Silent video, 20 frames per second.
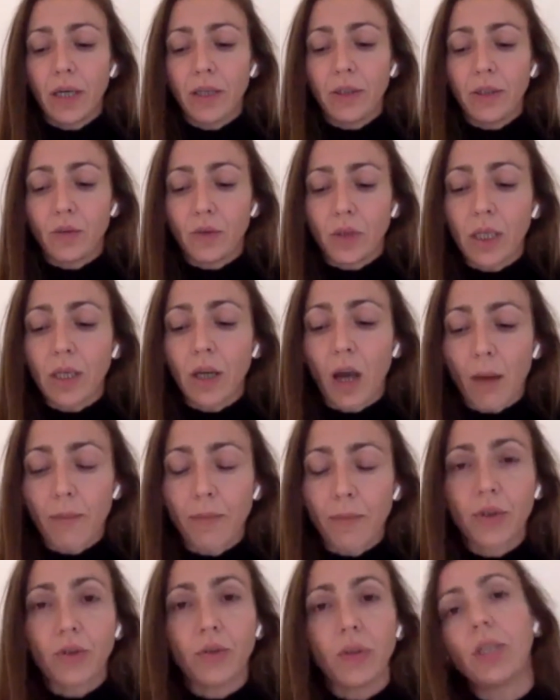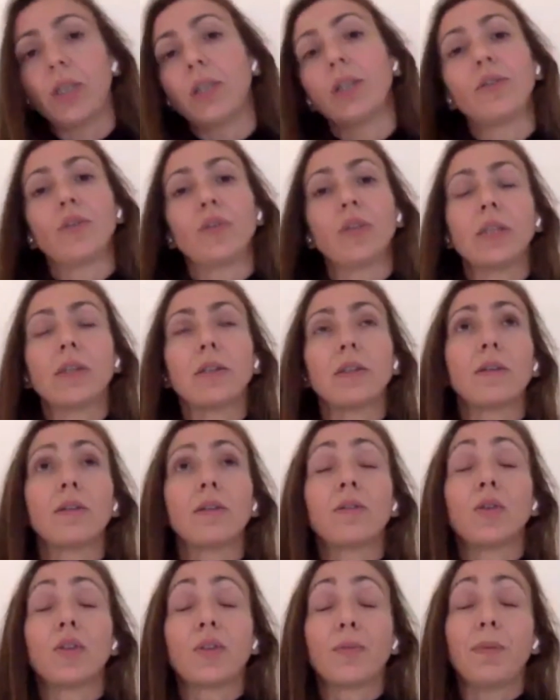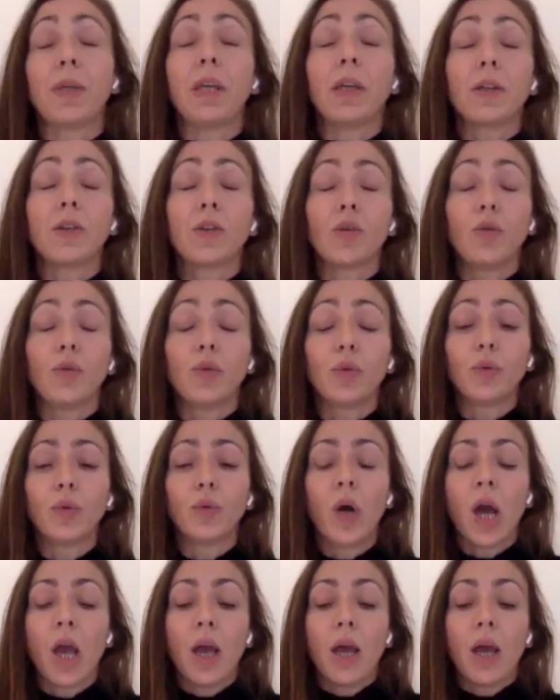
a unique opportunity to speak to